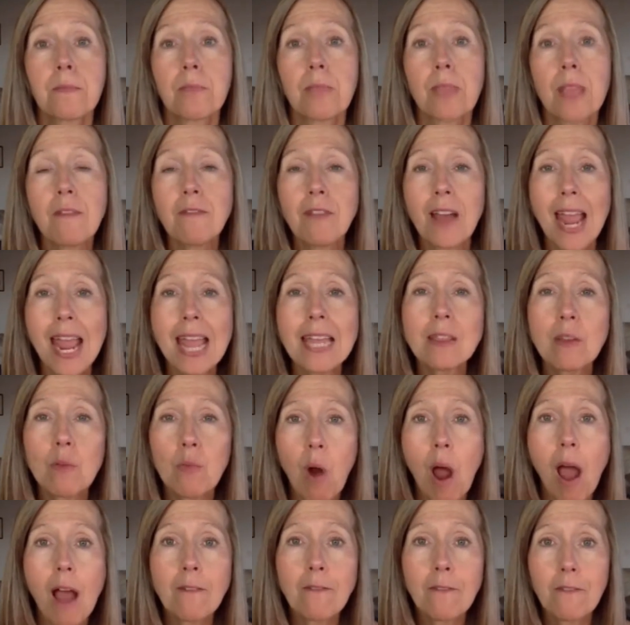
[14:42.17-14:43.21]
If I ate the
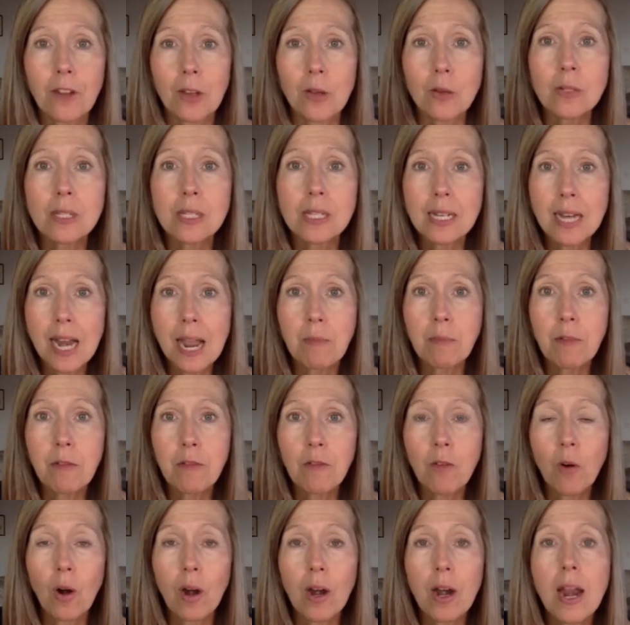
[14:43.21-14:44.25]
wrong foods the night
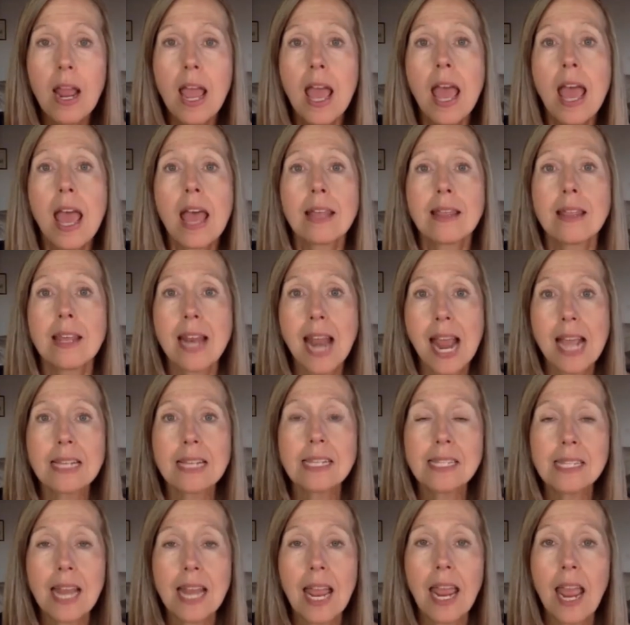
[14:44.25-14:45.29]
before, the
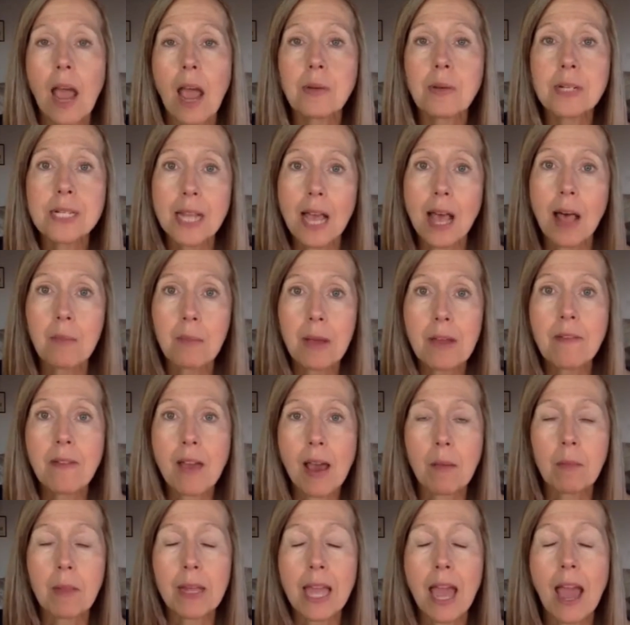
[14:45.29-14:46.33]
next day I would tell my
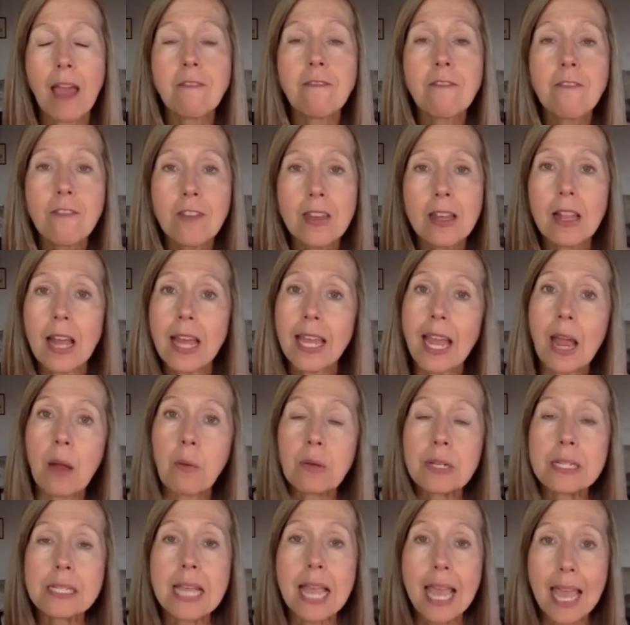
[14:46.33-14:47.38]
family, I feel like I
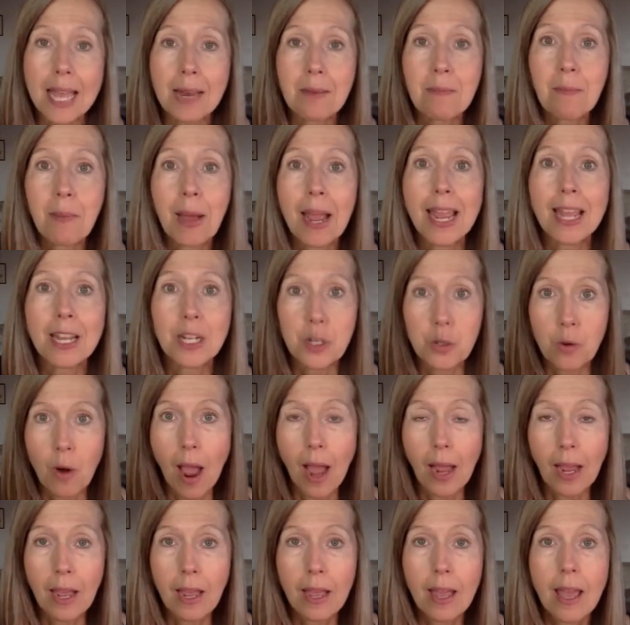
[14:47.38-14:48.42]
was hit by a truck.